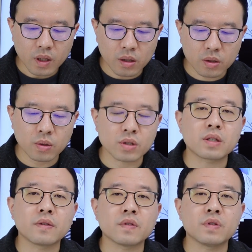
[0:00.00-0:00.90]
across
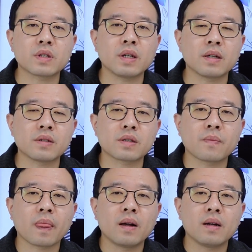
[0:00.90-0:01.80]
different
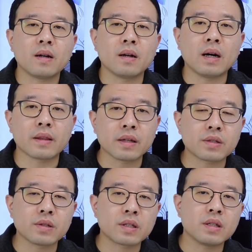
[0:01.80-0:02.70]
states.
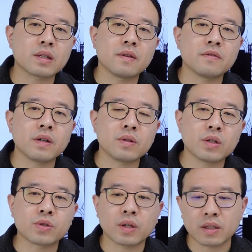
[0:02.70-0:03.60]
Unless you see some very
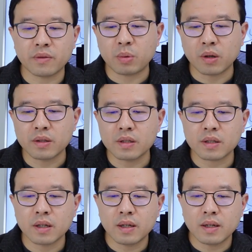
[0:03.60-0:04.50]
attractive
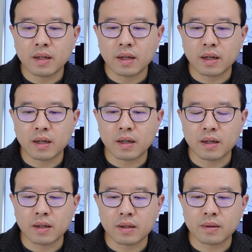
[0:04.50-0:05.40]
points, I
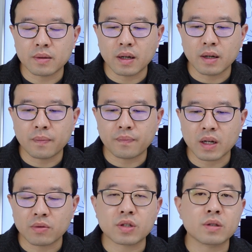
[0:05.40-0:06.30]

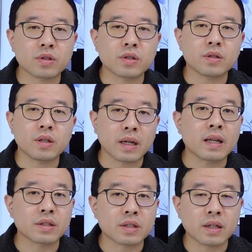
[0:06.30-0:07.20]
would still suggest in
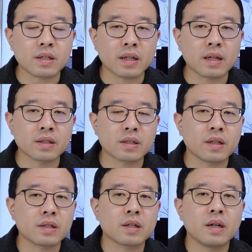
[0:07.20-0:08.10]
other
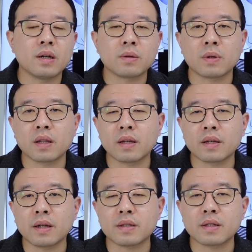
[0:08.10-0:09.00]
states rather
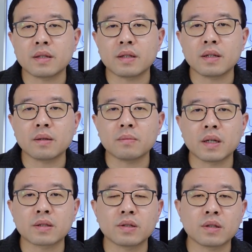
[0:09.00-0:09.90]
than ACT.
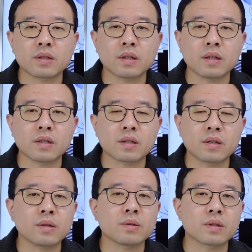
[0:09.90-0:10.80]
My suggestion is
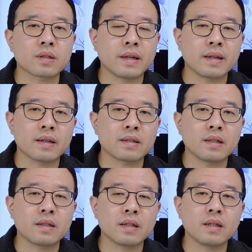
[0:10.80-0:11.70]
still to stay in
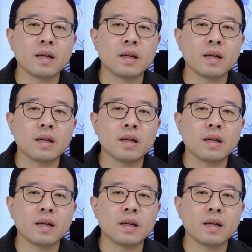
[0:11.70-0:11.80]
ACT,